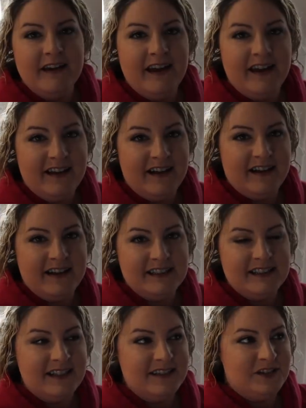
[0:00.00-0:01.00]
Hey
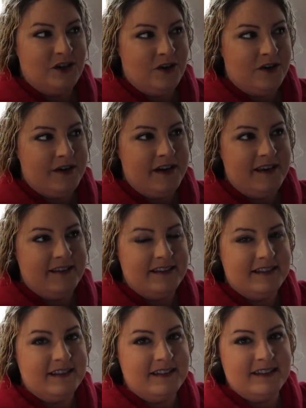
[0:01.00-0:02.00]
guys, sorry
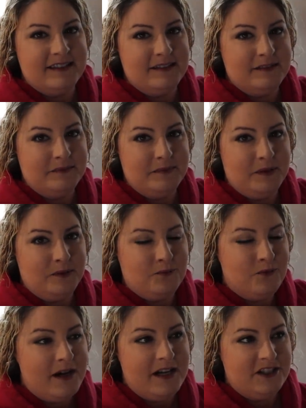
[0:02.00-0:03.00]
this is
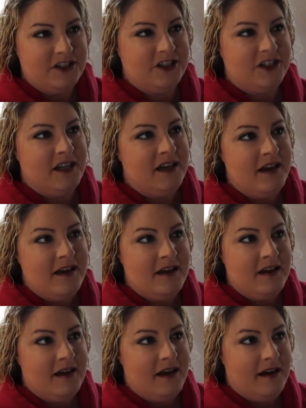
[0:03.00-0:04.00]
rushed.
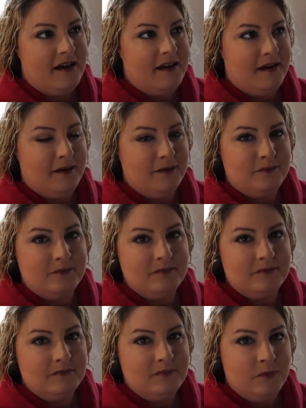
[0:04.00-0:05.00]

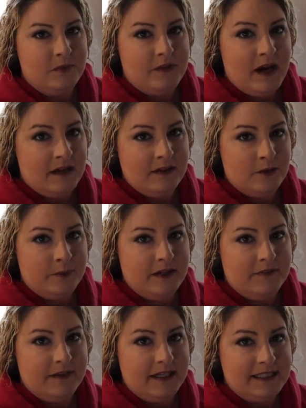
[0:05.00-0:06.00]
Um, we've got a little
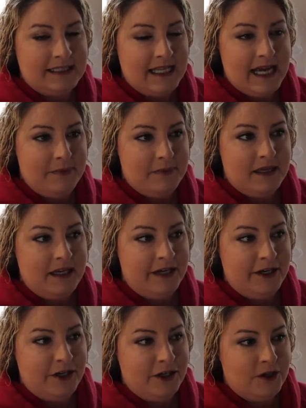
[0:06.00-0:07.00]
bit of an excitement
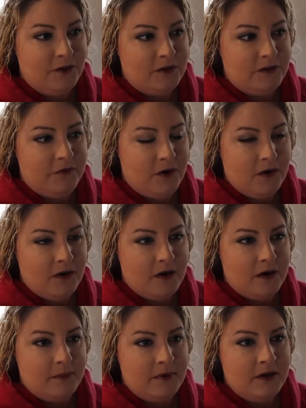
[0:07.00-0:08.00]
here on the
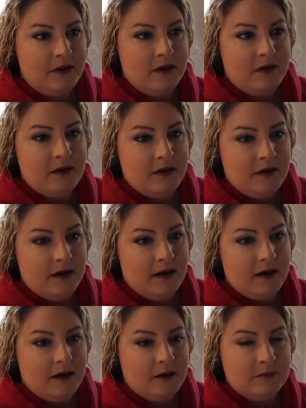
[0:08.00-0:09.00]
farm.
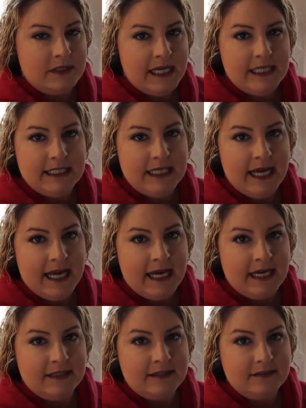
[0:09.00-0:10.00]
Um, Daisy
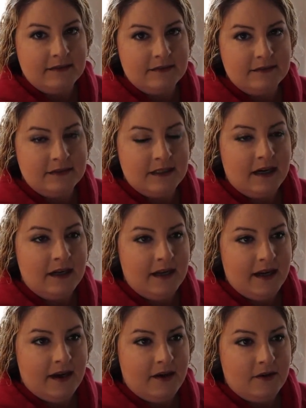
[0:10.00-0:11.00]
had
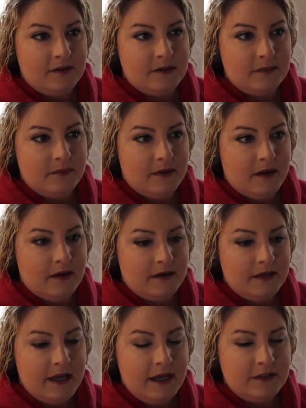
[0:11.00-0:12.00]
got out uh,
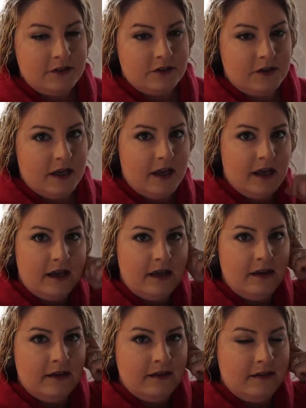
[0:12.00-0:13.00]
yesterday